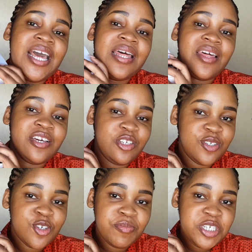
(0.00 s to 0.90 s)
Thank you
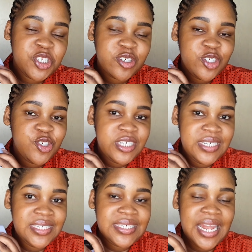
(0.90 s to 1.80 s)
so much
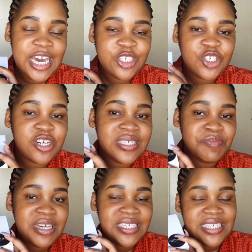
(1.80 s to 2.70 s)
Catrice /
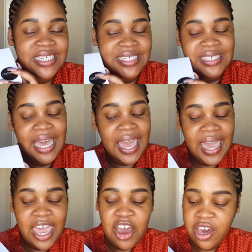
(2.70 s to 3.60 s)
Cosmetics
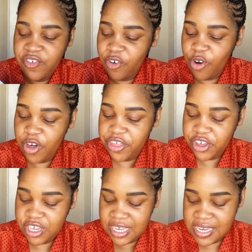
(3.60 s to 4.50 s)
SA for the
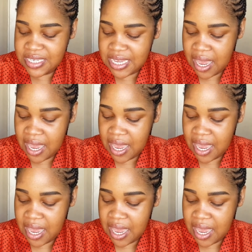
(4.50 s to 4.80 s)
goodies.